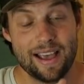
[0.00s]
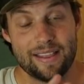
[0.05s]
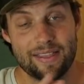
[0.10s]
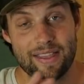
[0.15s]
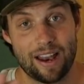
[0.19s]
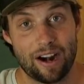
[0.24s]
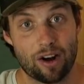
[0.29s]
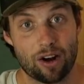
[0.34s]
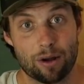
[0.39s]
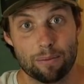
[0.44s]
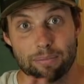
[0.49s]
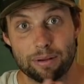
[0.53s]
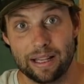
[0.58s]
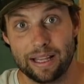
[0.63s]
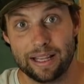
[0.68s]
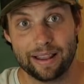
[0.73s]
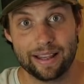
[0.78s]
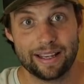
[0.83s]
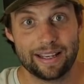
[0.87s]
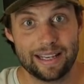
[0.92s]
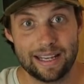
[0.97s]
that are
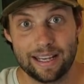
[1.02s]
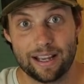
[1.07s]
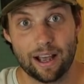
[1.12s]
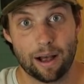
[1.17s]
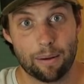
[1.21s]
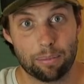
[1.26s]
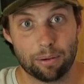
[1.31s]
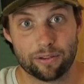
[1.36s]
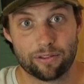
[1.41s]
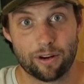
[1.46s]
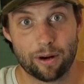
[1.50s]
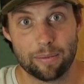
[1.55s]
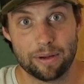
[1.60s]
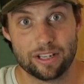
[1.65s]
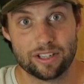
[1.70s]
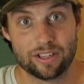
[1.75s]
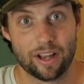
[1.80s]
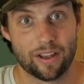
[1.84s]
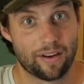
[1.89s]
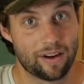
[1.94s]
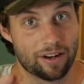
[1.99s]
completely decoupled from
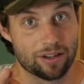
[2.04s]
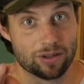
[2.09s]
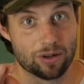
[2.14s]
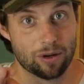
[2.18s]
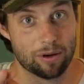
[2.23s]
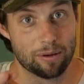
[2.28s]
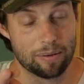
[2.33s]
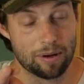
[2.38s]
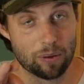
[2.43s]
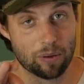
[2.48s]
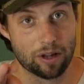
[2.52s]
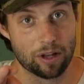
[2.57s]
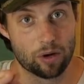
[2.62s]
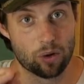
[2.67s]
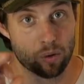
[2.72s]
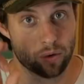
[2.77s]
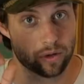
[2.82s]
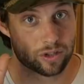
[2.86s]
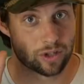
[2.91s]
each other, and it's going to be really cool.